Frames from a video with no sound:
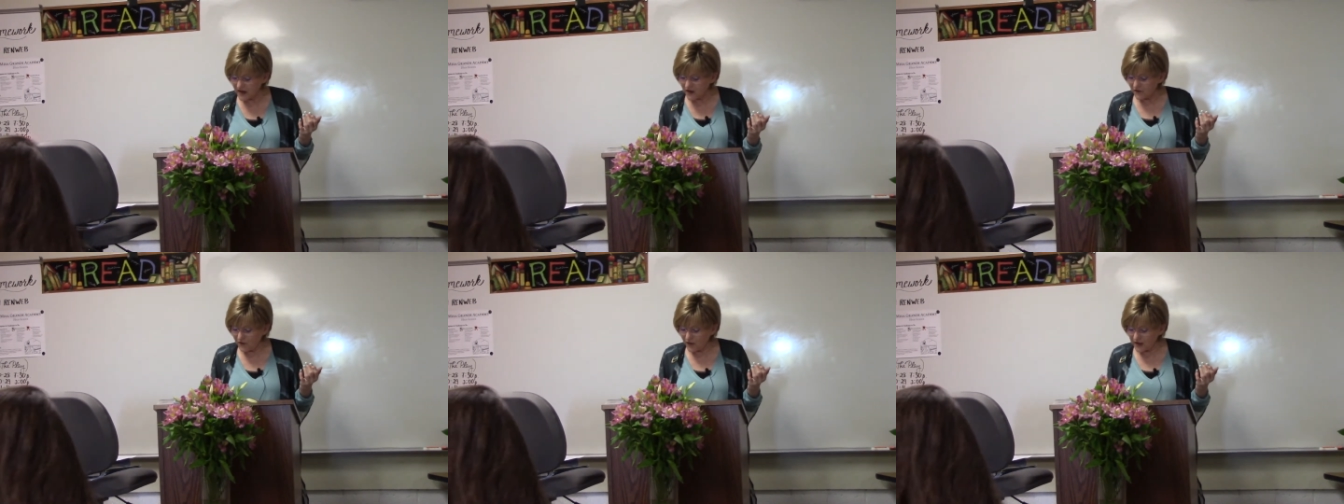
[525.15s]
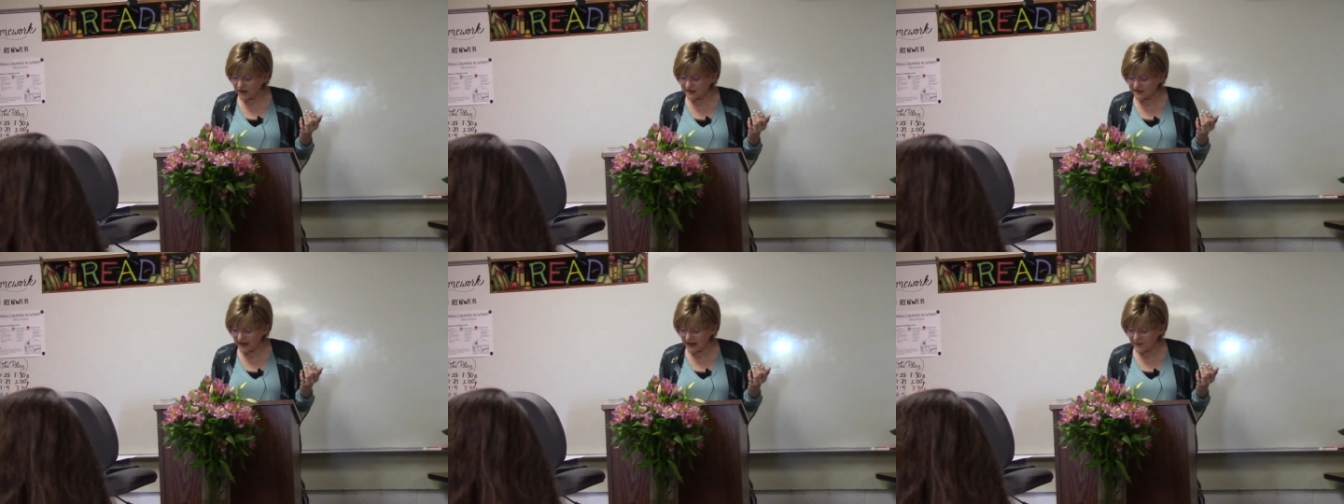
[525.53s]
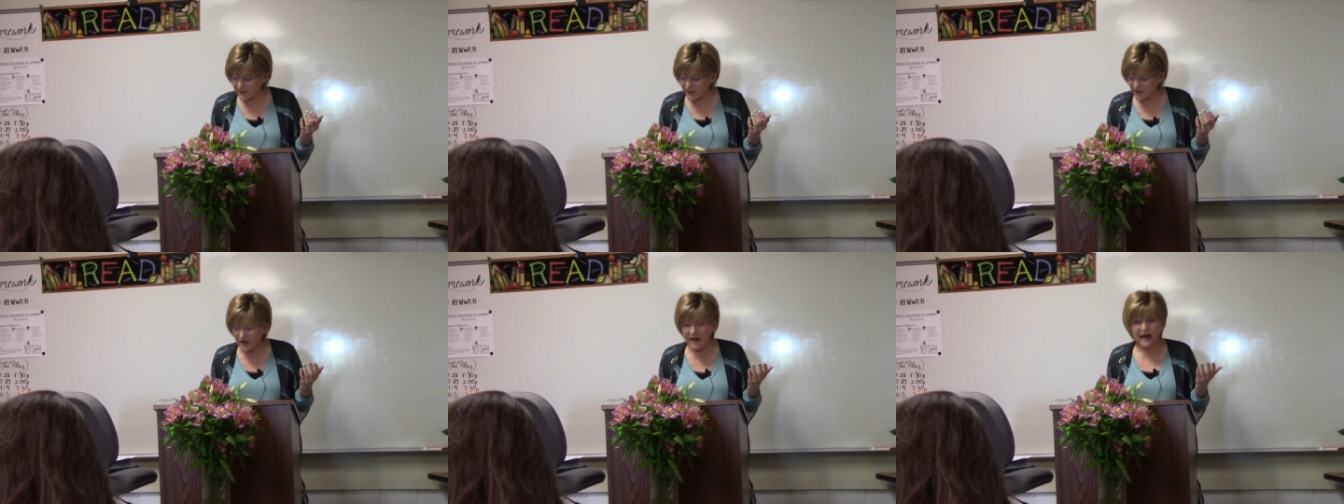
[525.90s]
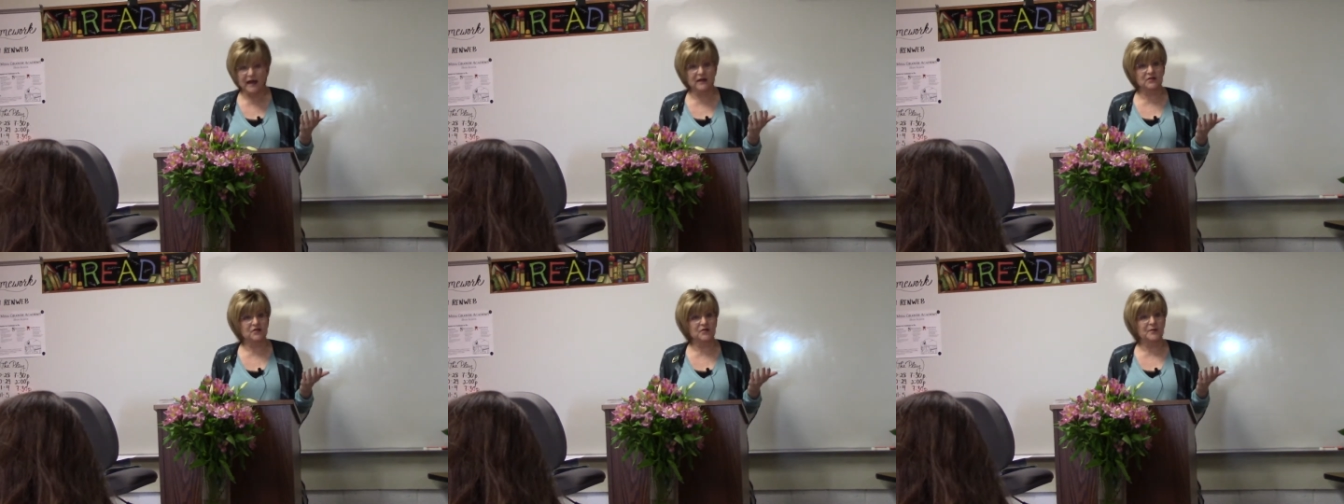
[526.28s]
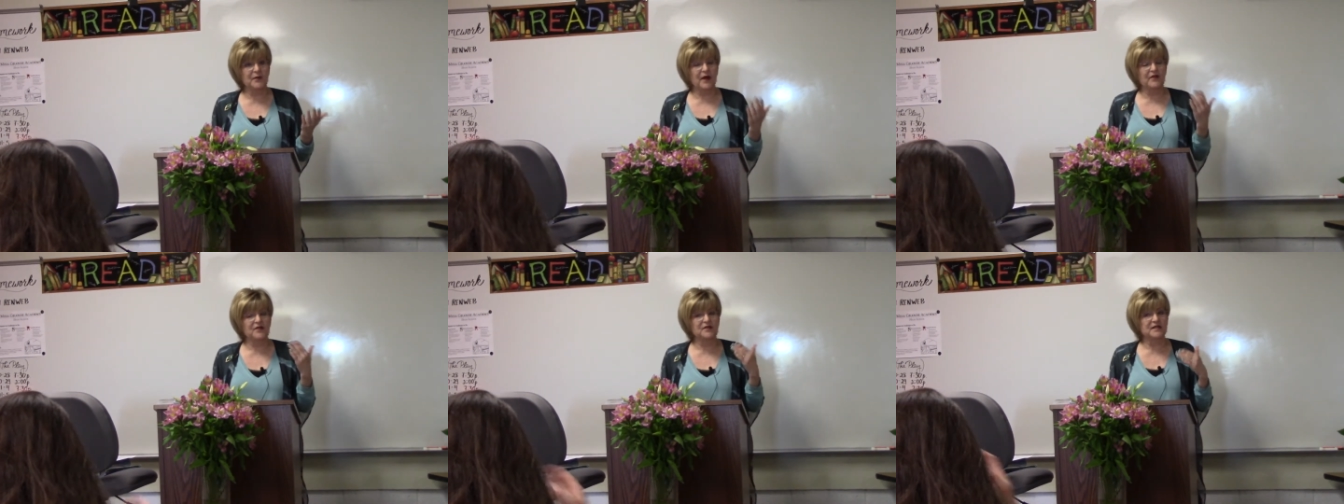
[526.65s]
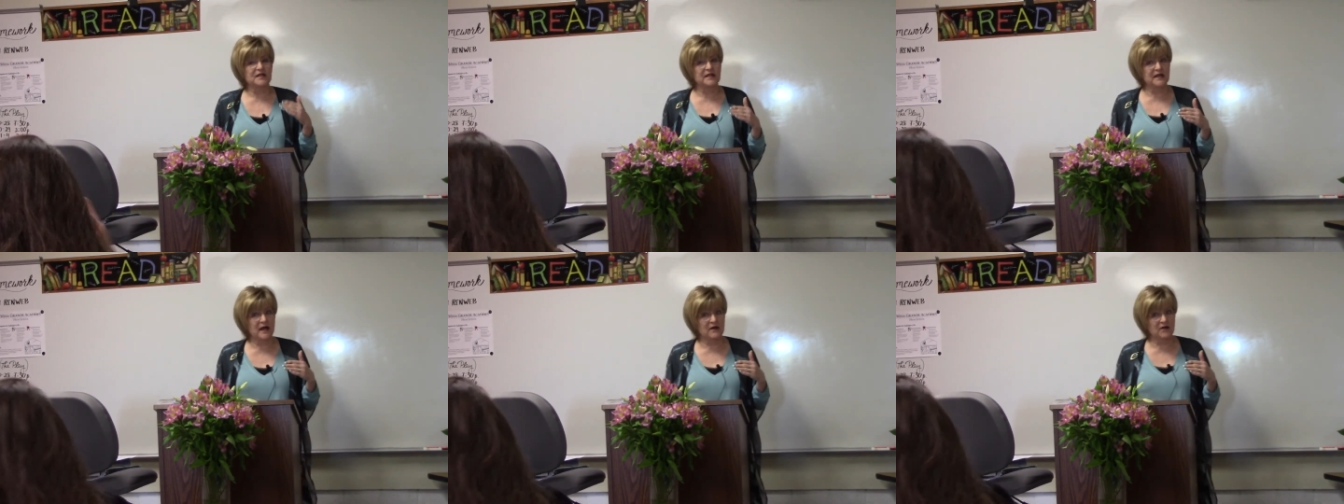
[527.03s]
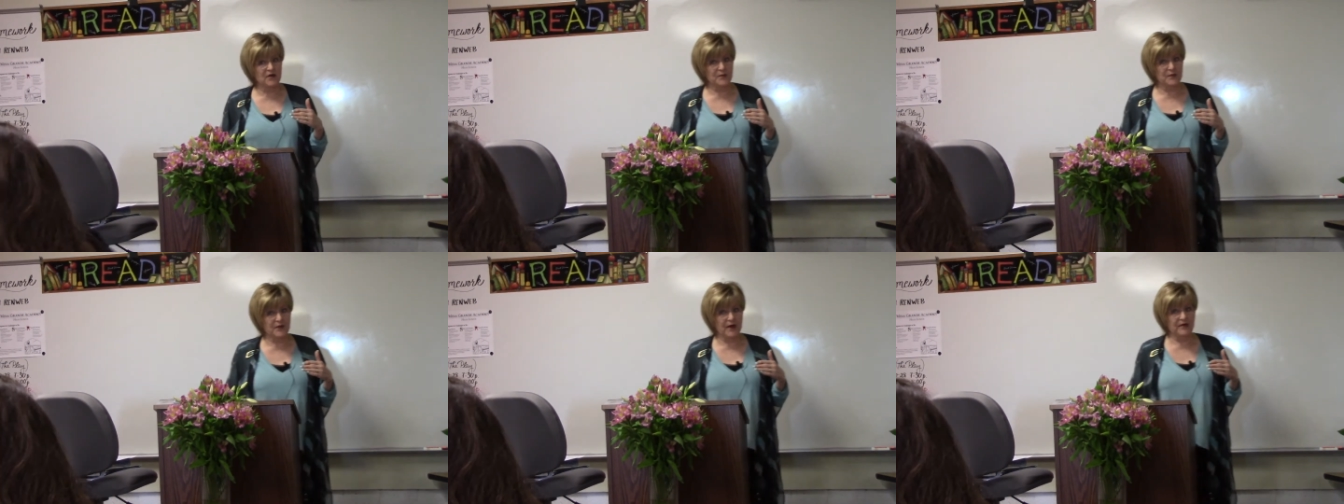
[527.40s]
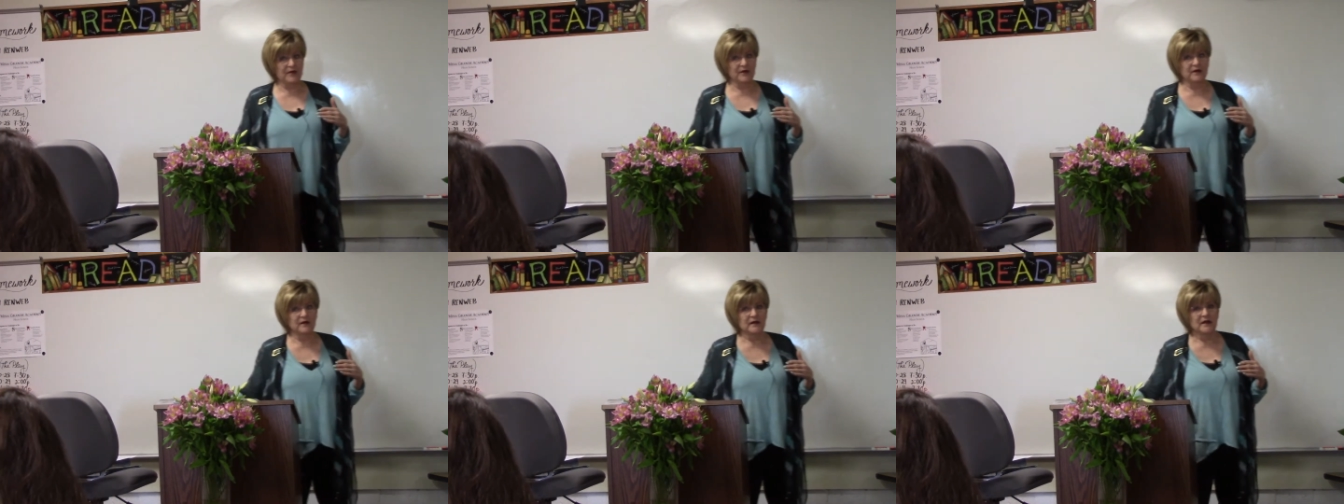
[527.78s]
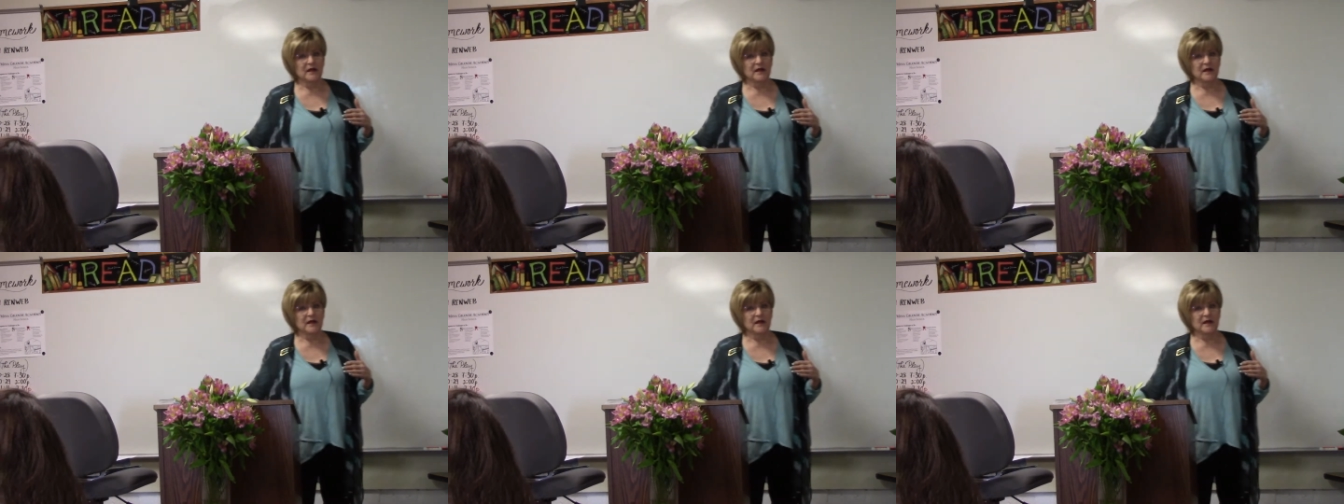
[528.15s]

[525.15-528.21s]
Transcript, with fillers: For example, elder brother to younger brother.